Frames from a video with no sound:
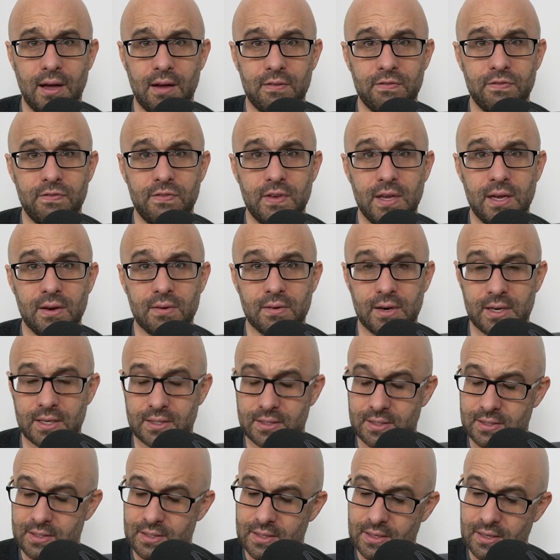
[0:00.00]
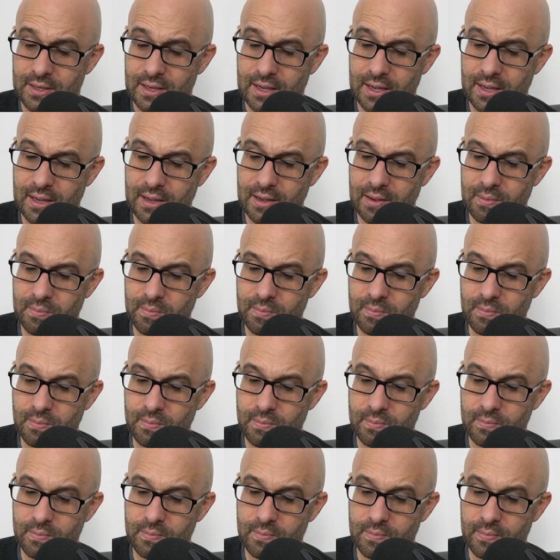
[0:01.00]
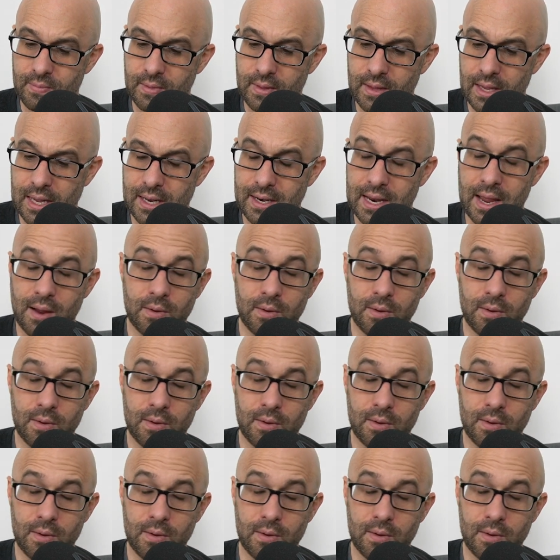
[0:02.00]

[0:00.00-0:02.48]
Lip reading: fear is, and